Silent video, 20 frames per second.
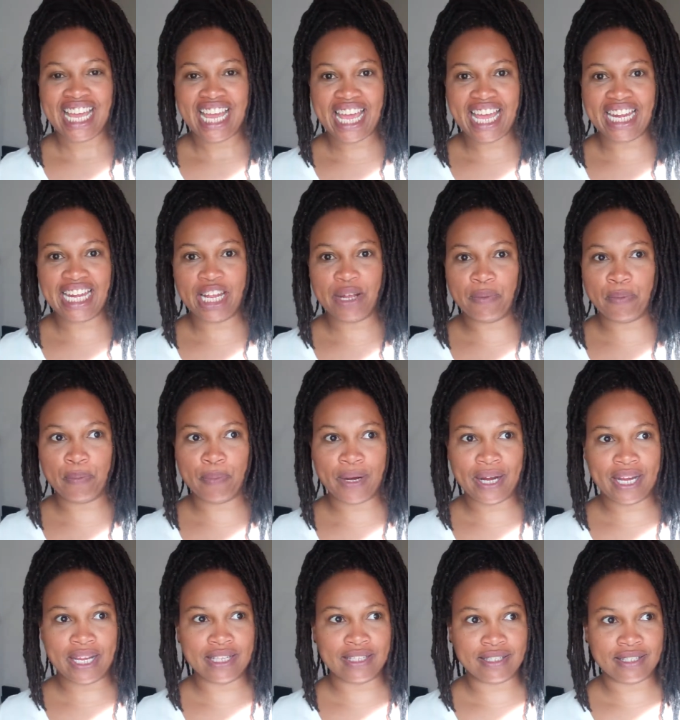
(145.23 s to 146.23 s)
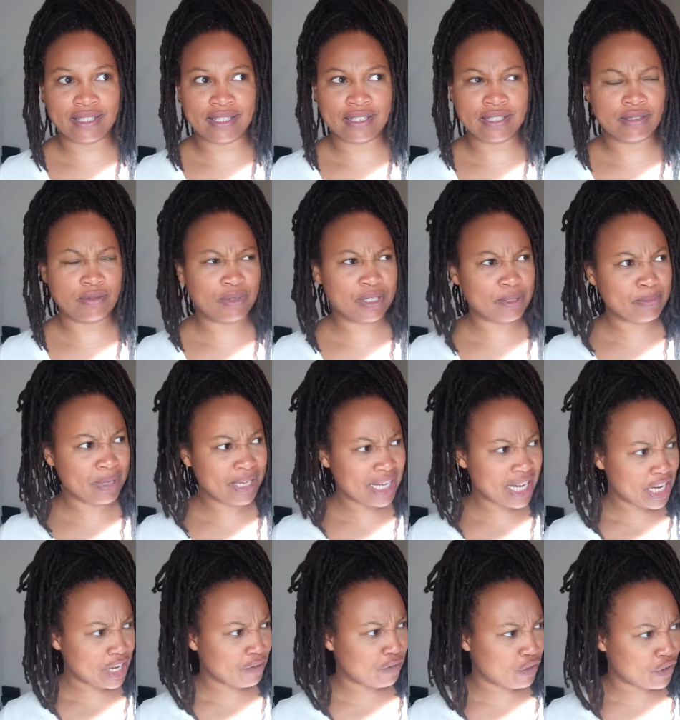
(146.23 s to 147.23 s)
and it was, was
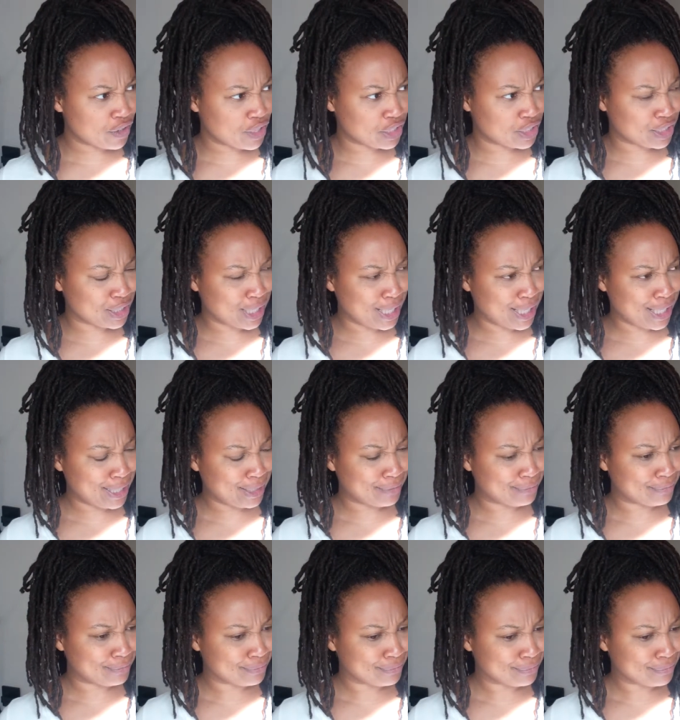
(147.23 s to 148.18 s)
Monday the 4th of July?